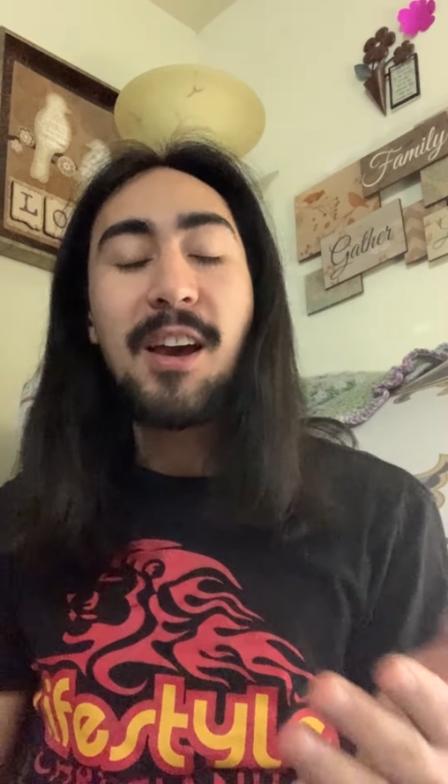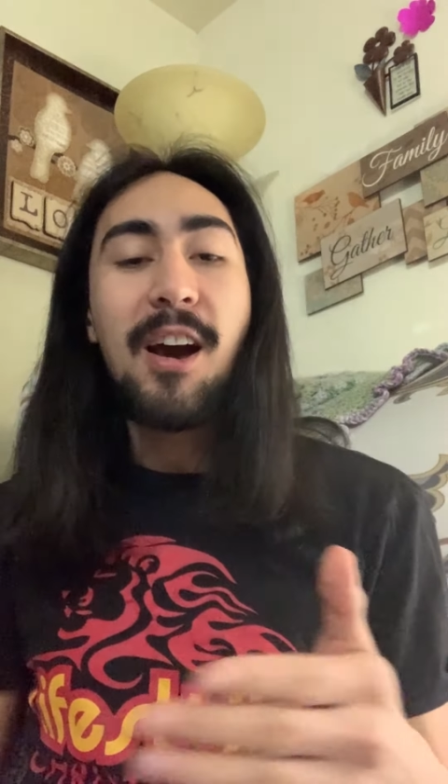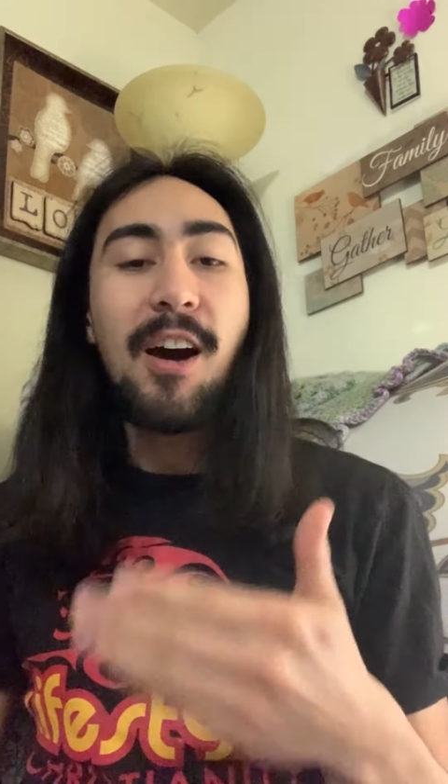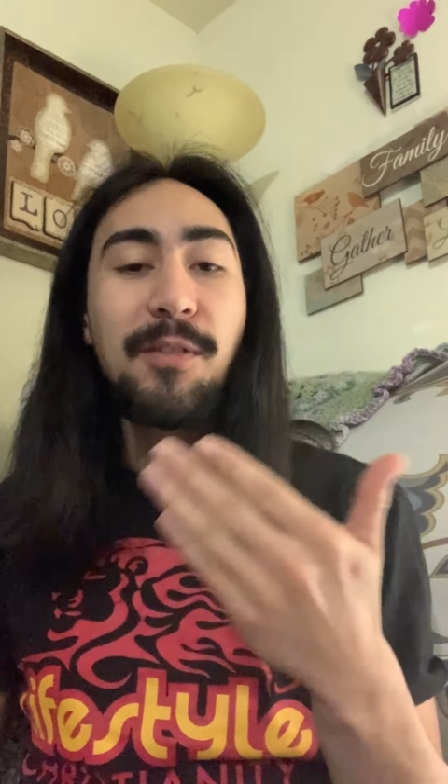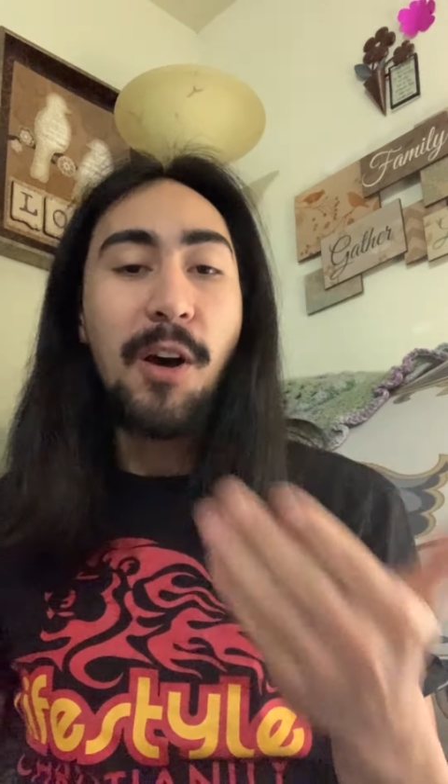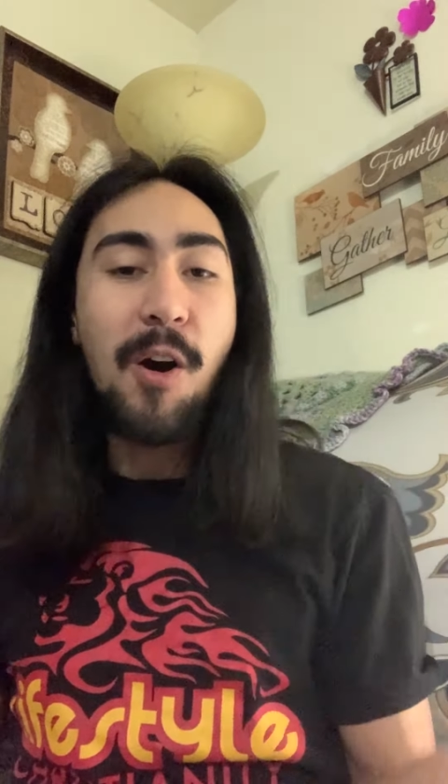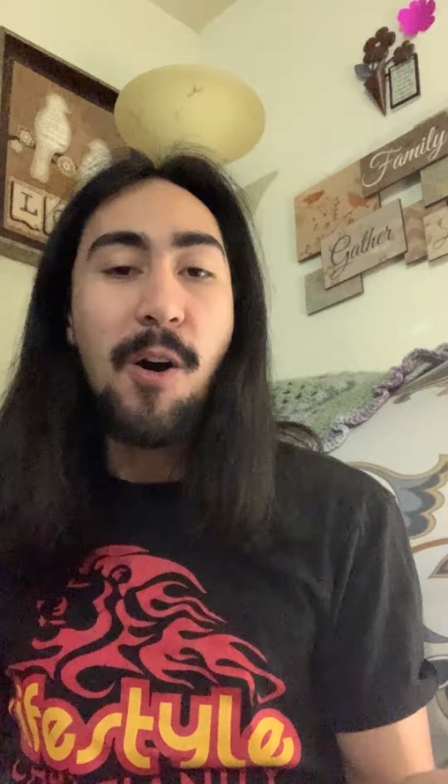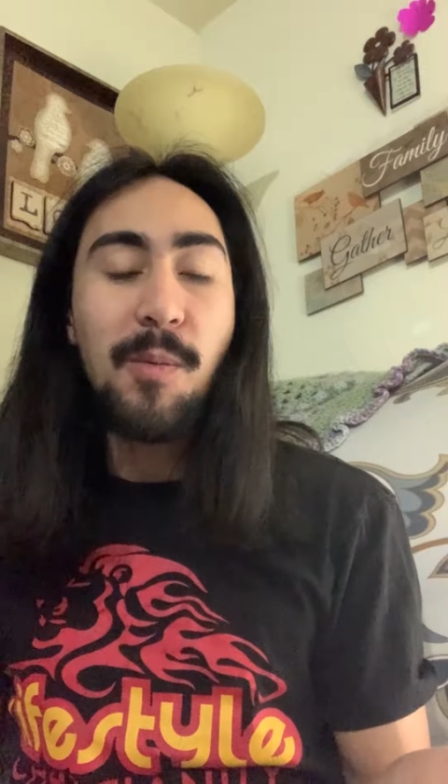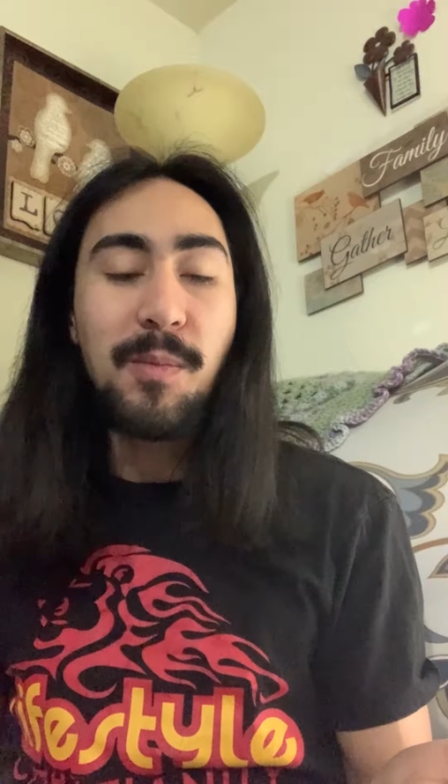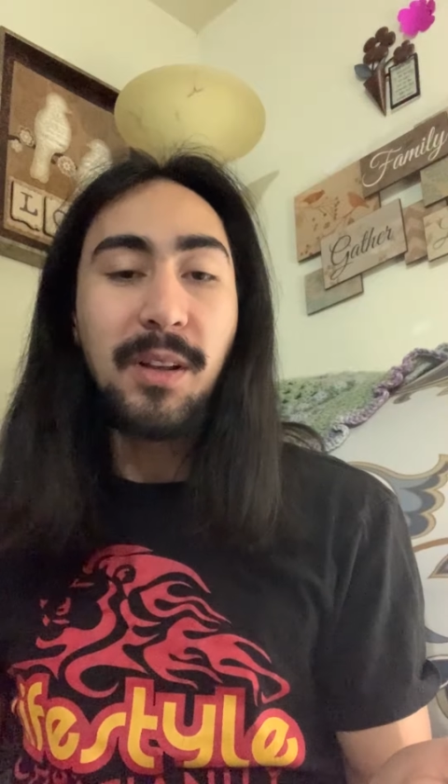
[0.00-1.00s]
of the
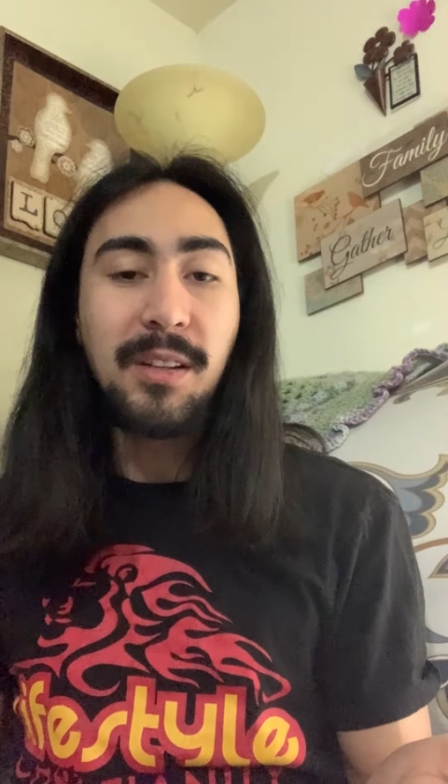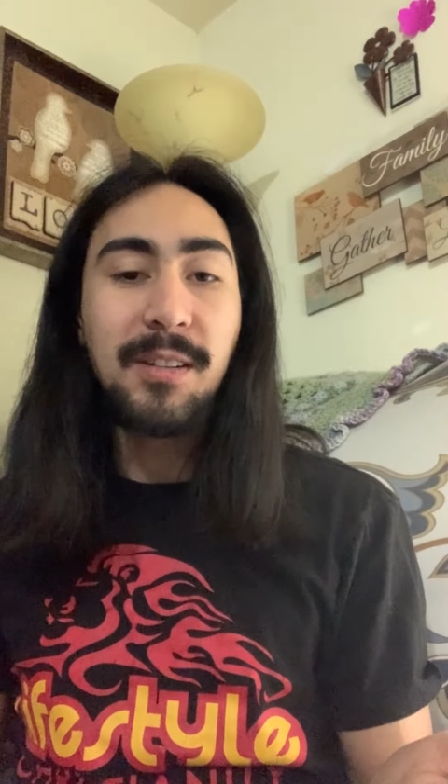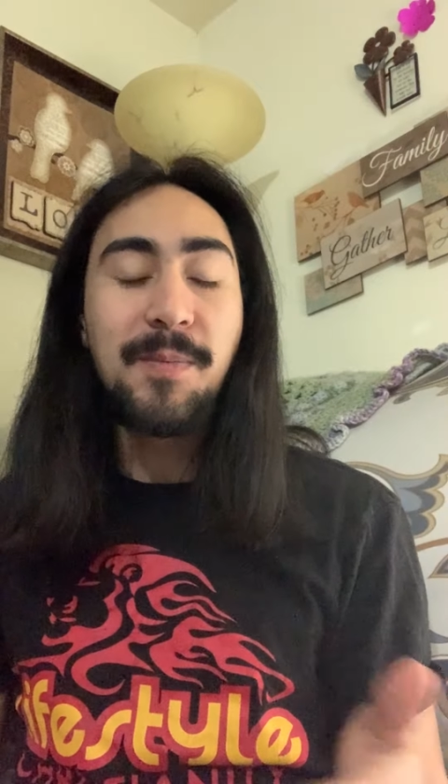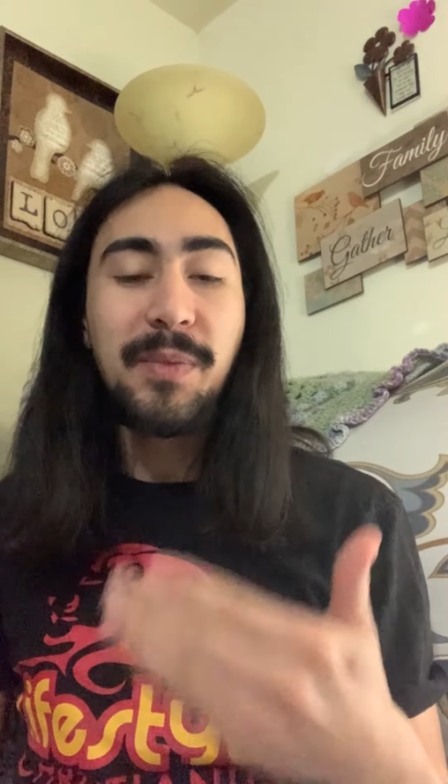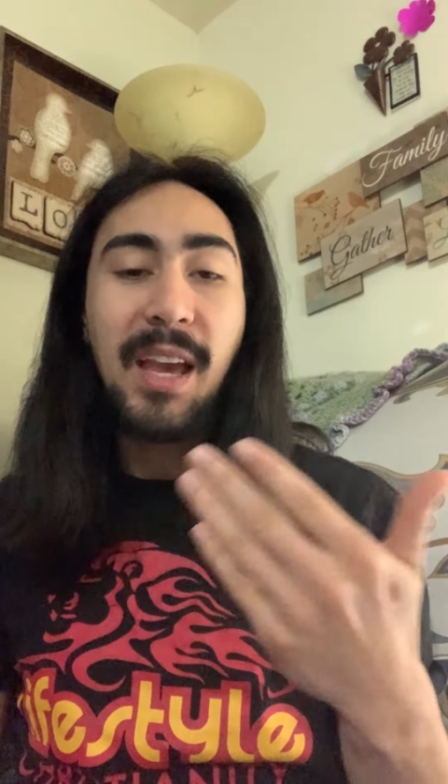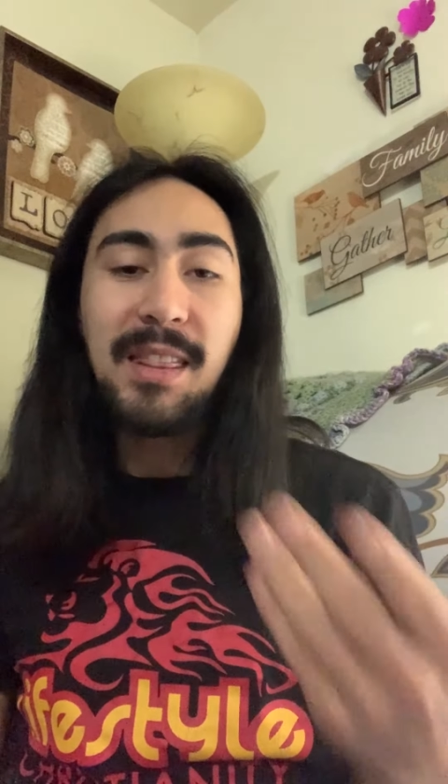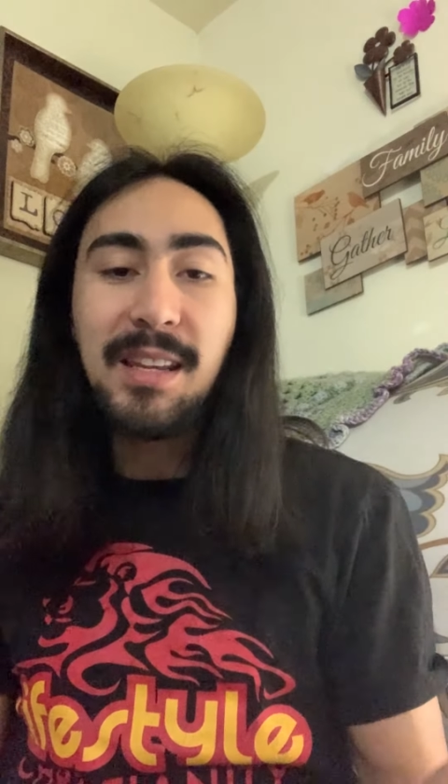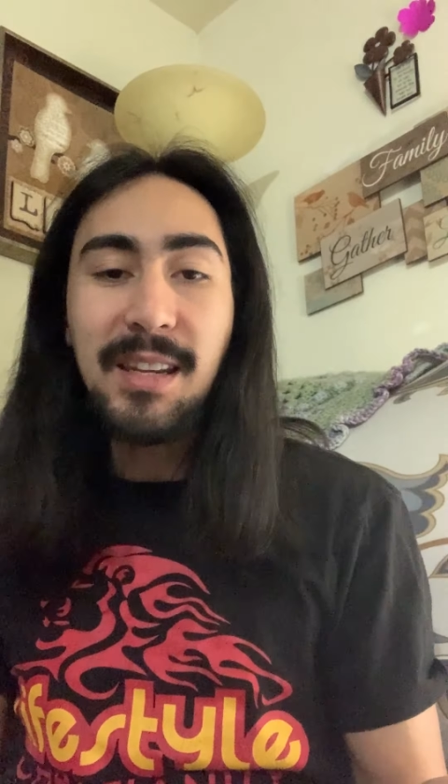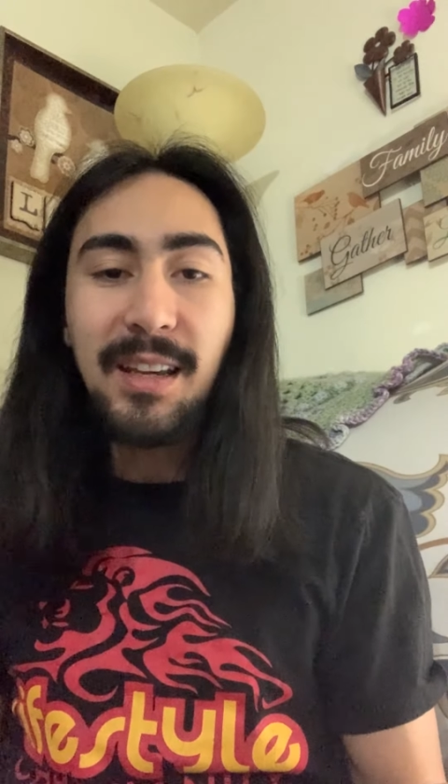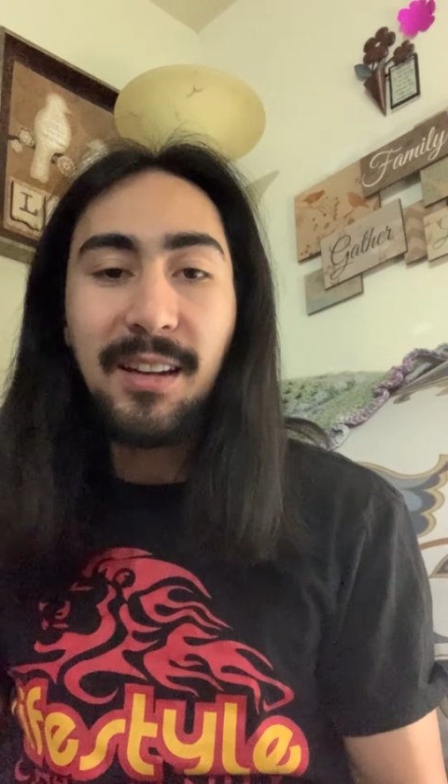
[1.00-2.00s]
homeless and the
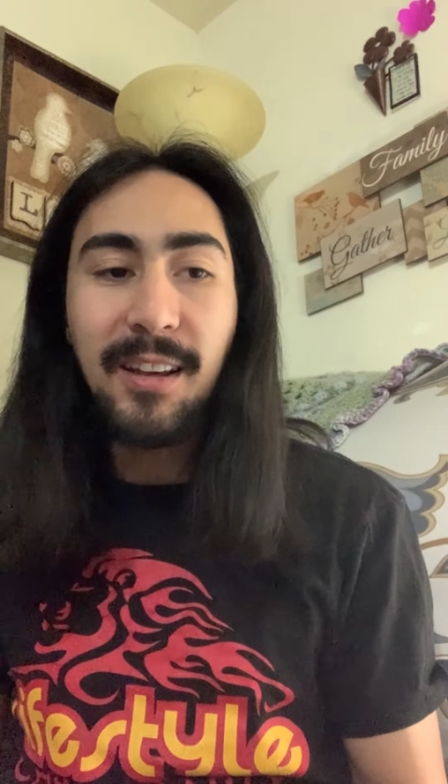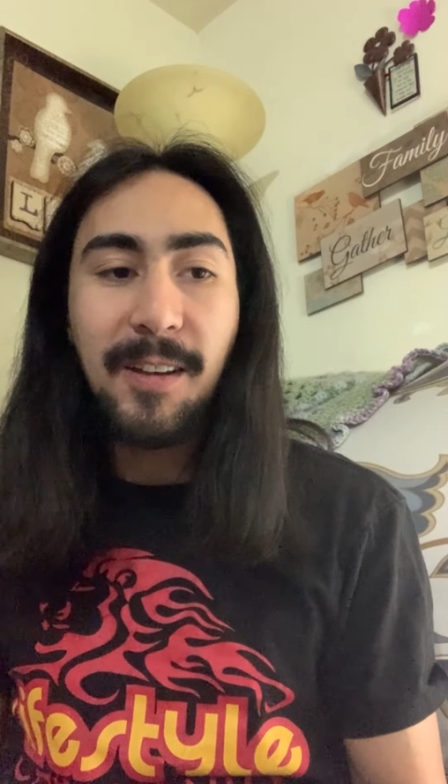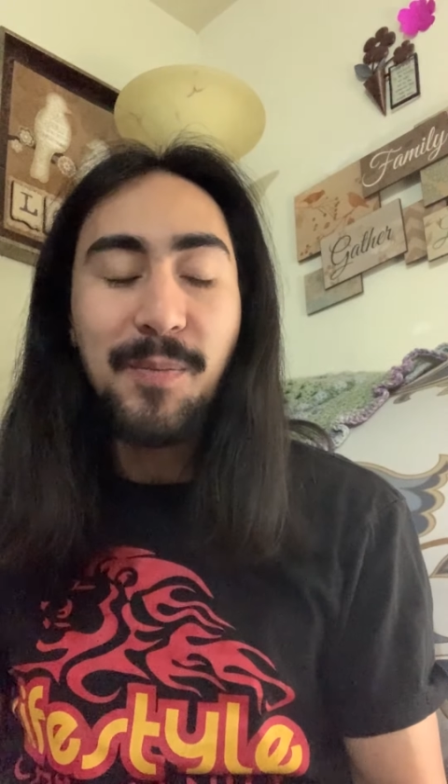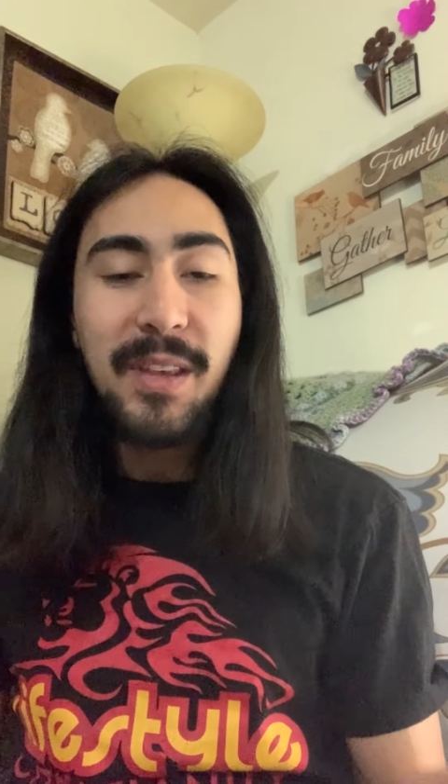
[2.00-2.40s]
needy.